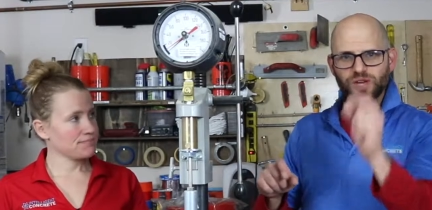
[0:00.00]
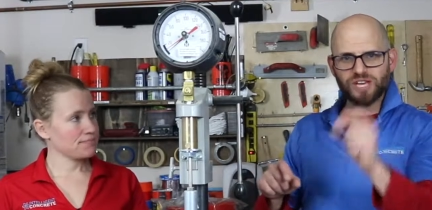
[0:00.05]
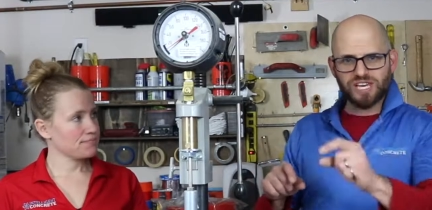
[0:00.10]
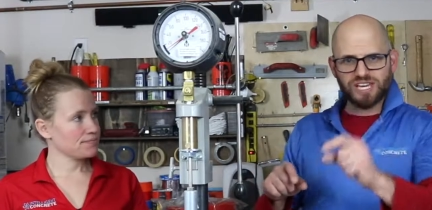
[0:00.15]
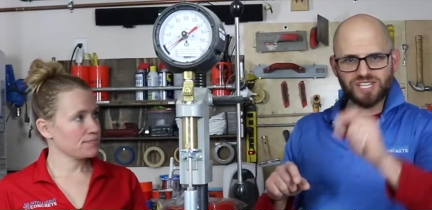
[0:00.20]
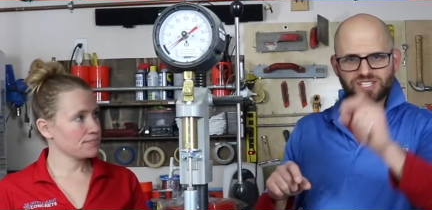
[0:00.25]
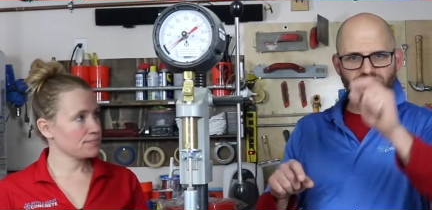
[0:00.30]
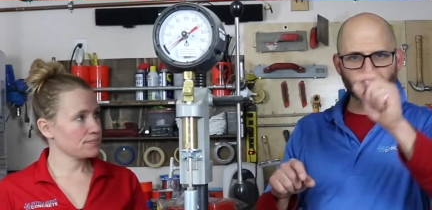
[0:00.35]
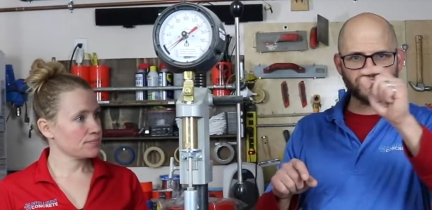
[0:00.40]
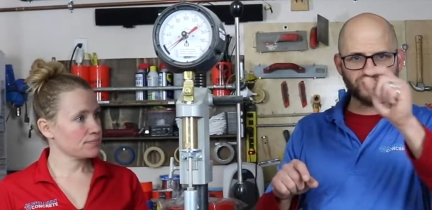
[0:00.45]
Speaker 1: know,
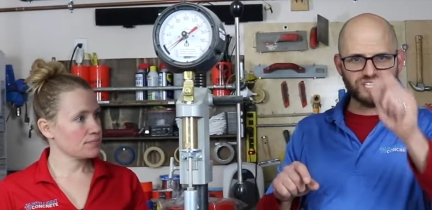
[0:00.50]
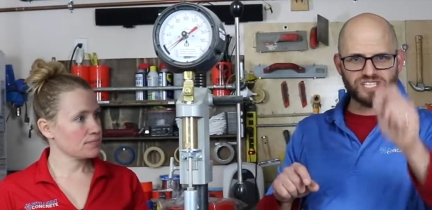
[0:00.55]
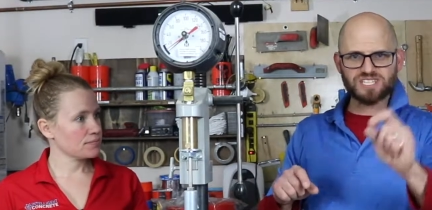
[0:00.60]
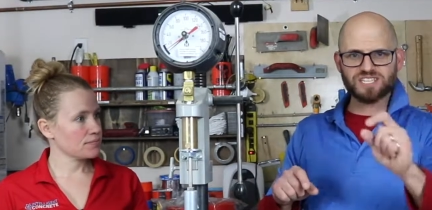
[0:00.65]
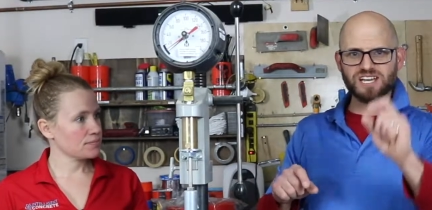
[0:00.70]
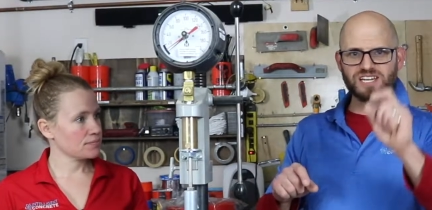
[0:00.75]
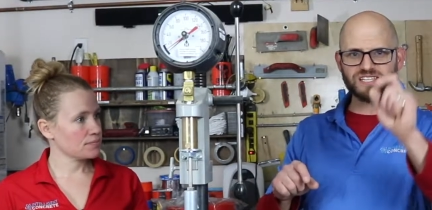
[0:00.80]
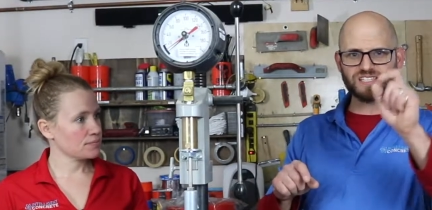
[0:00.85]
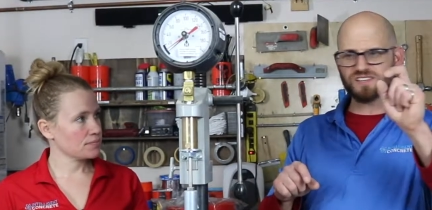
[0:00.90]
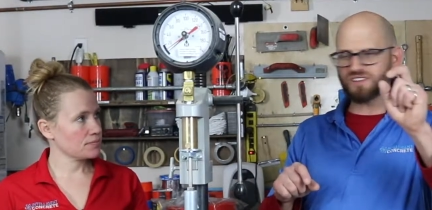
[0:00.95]
each
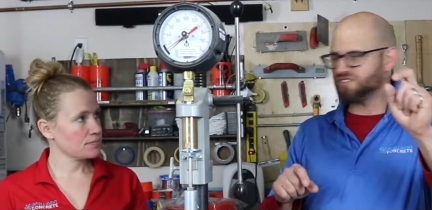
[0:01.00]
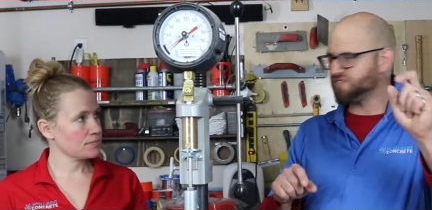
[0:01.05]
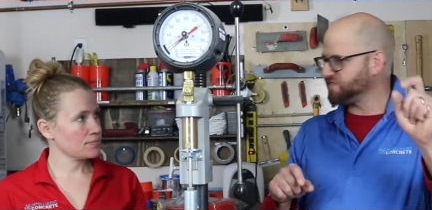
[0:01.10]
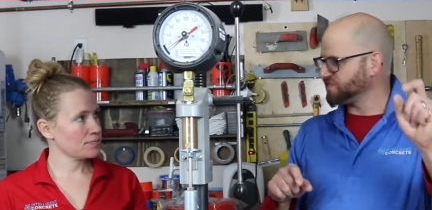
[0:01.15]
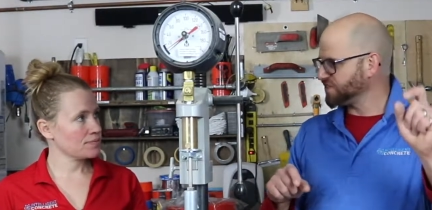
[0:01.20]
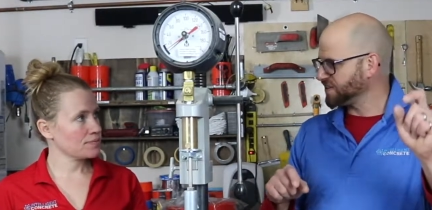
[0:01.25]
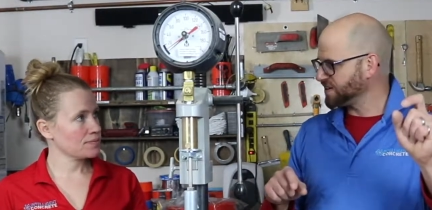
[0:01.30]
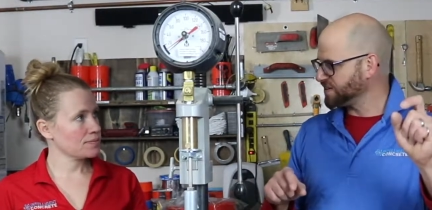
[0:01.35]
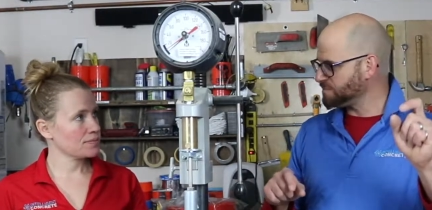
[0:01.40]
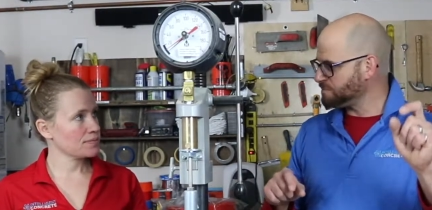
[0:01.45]
successive
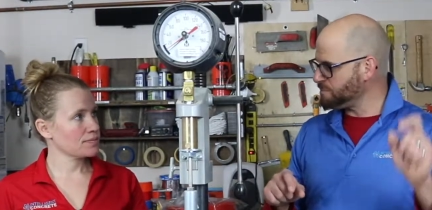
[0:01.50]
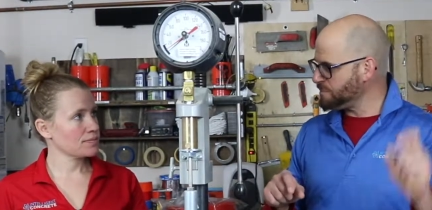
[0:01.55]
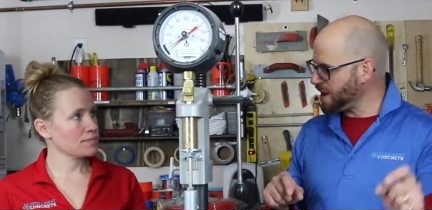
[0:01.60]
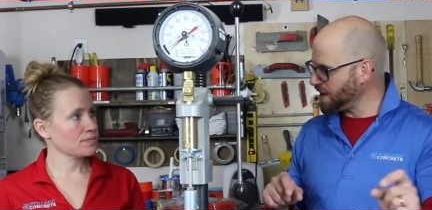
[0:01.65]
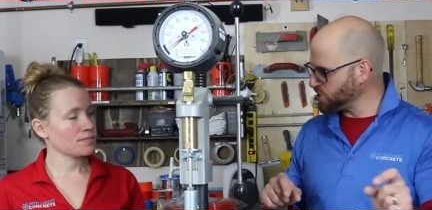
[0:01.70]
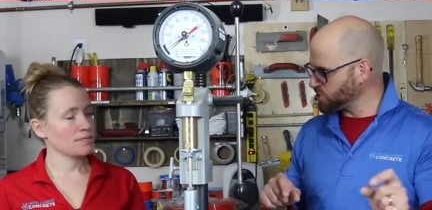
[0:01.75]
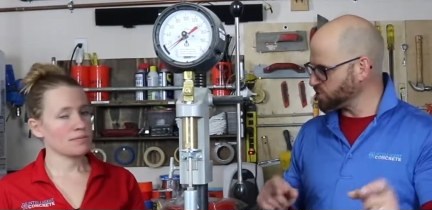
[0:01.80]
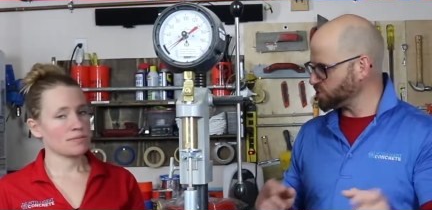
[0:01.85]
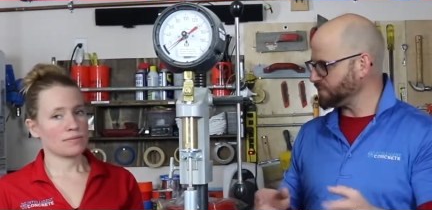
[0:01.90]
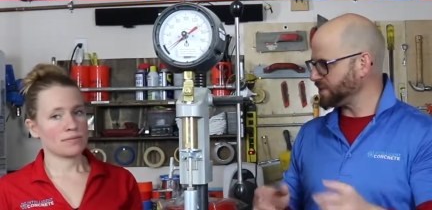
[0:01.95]

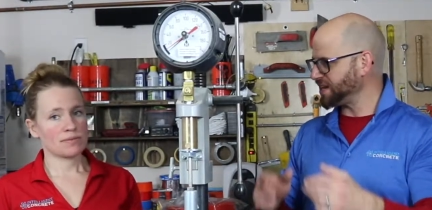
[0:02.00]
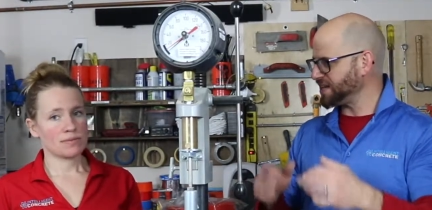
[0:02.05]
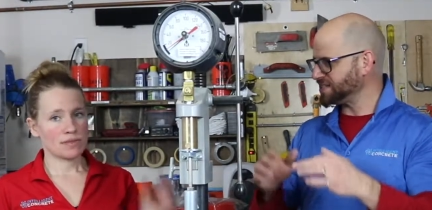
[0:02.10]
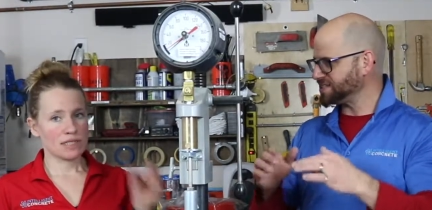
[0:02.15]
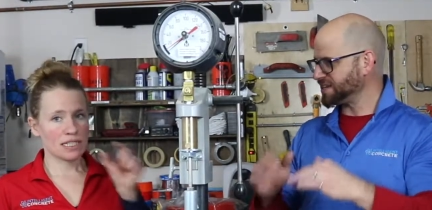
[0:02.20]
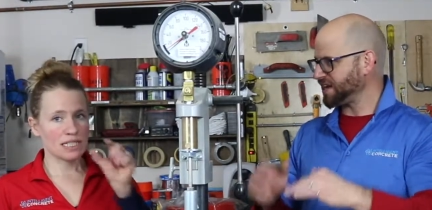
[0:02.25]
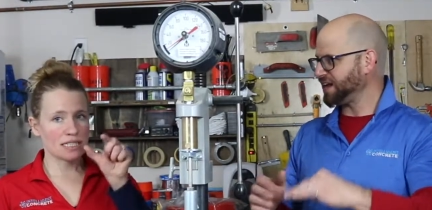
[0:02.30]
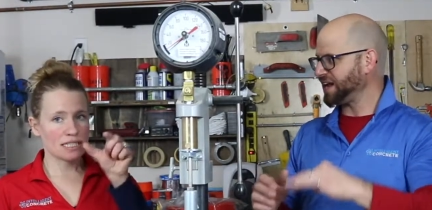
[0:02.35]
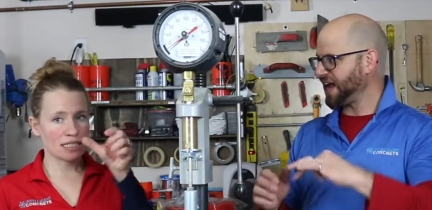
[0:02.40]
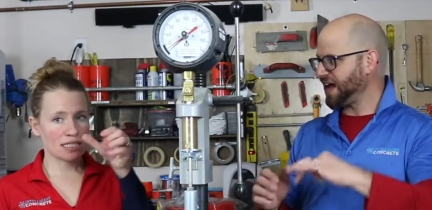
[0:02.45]
measurement is
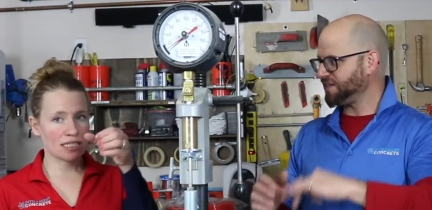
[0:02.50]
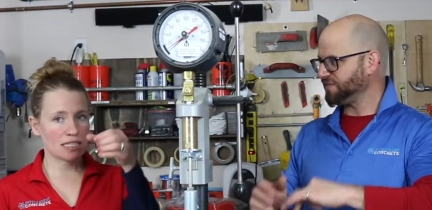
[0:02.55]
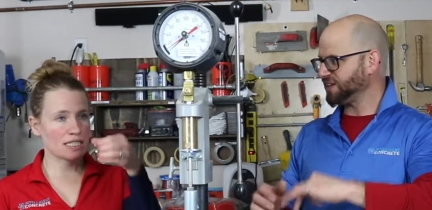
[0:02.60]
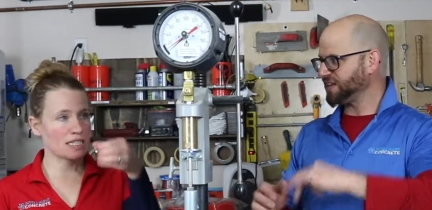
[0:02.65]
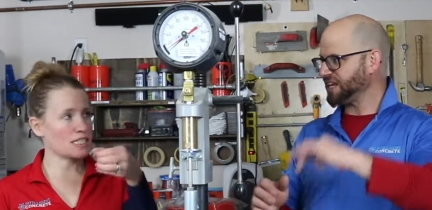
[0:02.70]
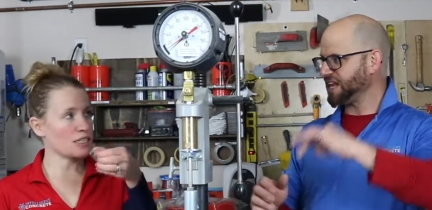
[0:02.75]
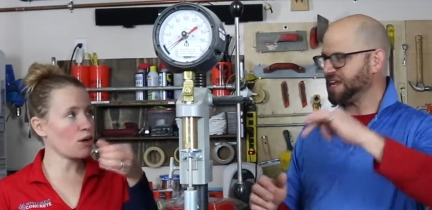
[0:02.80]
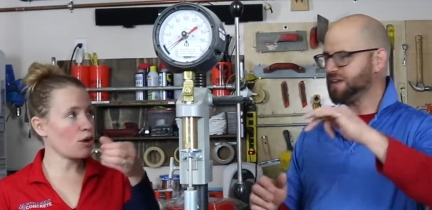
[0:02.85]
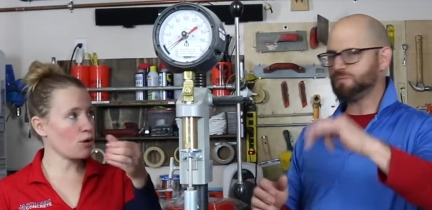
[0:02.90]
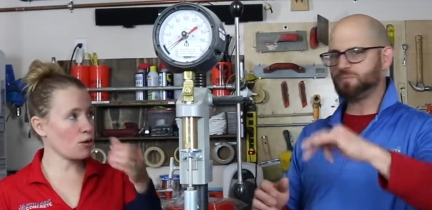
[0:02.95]
not having
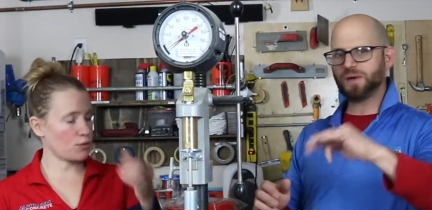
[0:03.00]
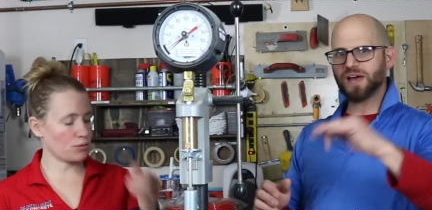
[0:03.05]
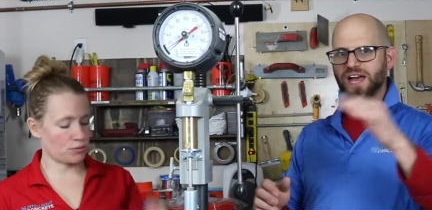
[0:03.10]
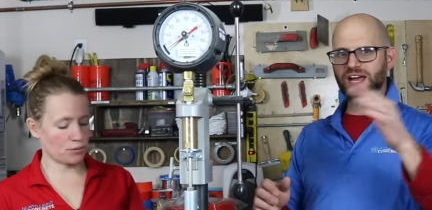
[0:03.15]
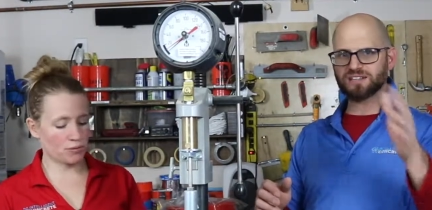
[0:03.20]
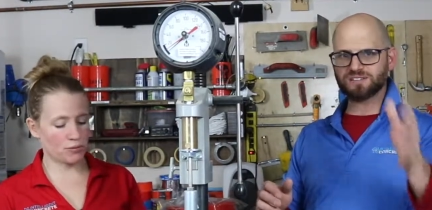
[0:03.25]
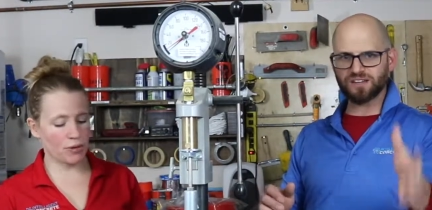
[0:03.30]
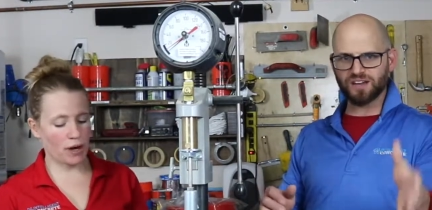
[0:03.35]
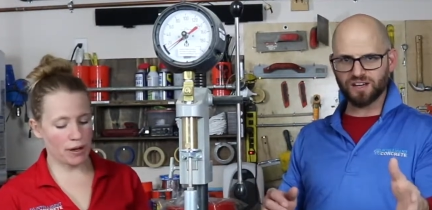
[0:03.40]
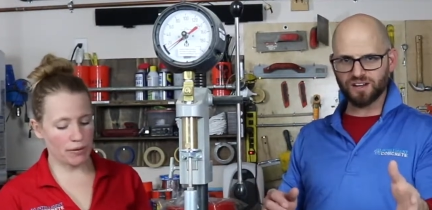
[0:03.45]
an
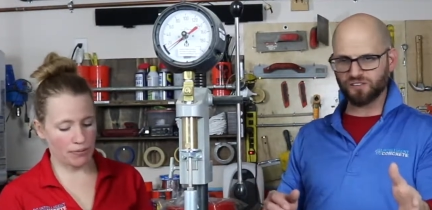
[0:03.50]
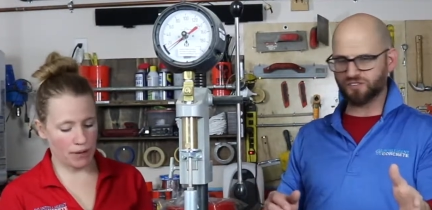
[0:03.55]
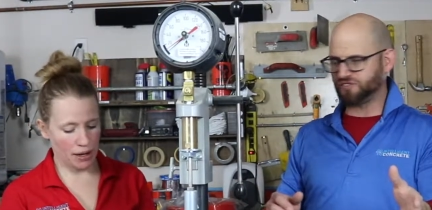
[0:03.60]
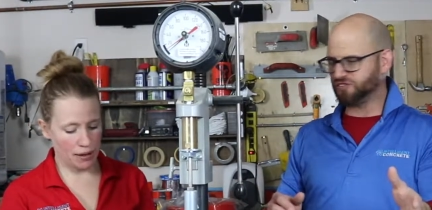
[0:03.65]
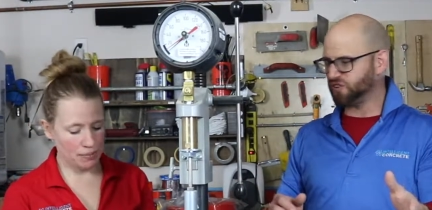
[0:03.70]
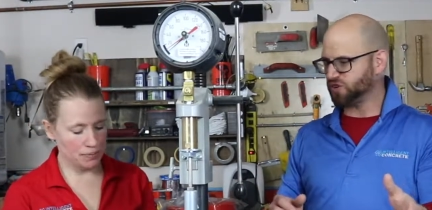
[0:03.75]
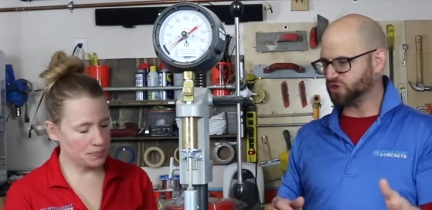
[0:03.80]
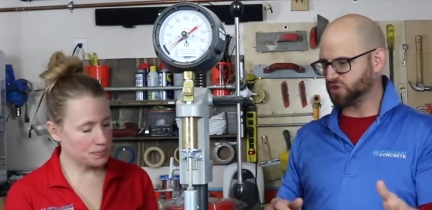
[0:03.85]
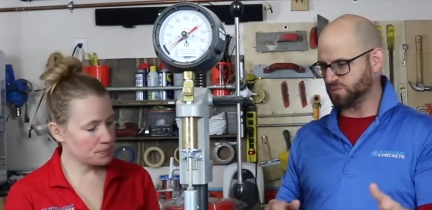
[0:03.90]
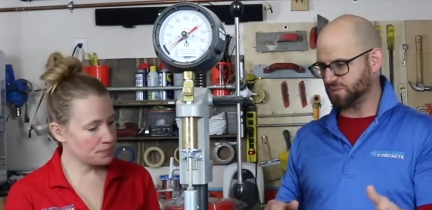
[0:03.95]
impact oh, right, on the right.
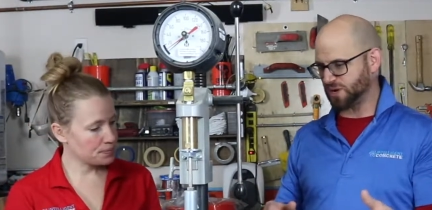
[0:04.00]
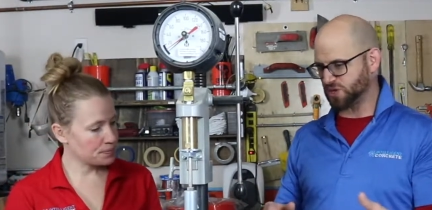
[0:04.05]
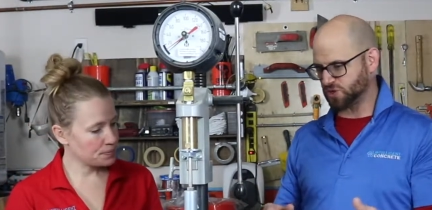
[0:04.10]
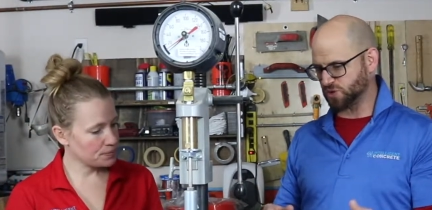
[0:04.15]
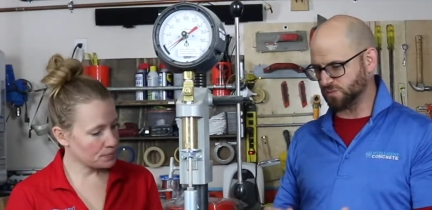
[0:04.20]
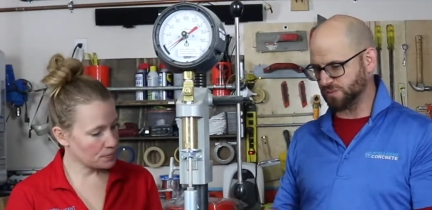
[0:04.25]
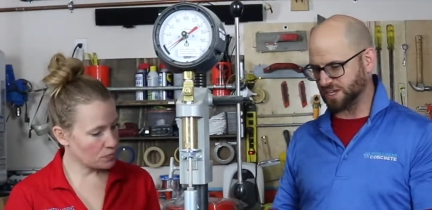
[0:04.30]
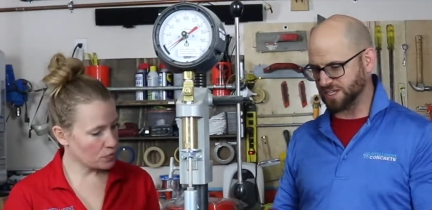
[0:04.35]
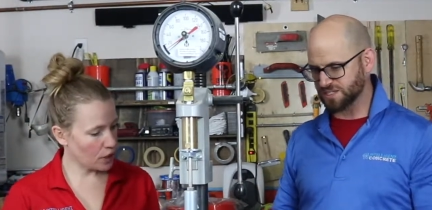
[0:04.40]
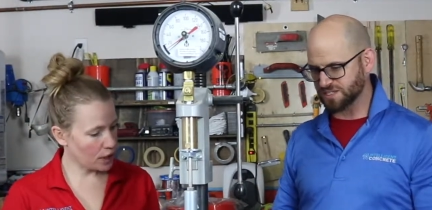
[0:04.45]
first
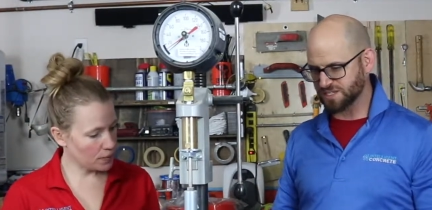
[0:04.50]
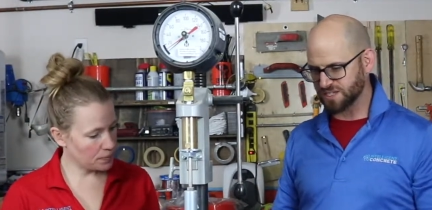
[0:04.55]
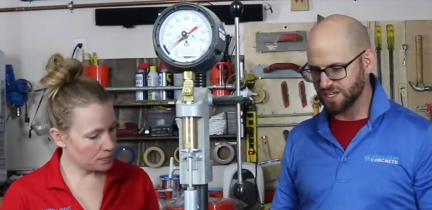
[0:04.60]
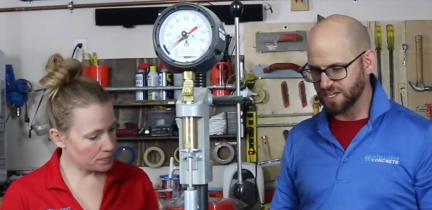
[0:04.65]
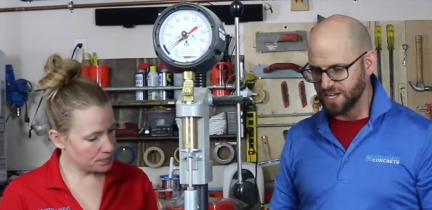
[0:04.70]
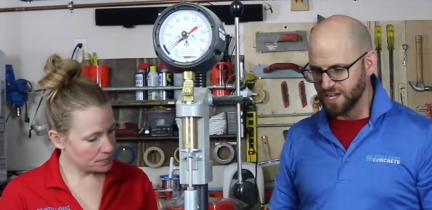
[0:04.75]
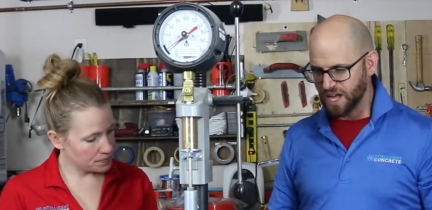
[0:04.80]
measurement. Right.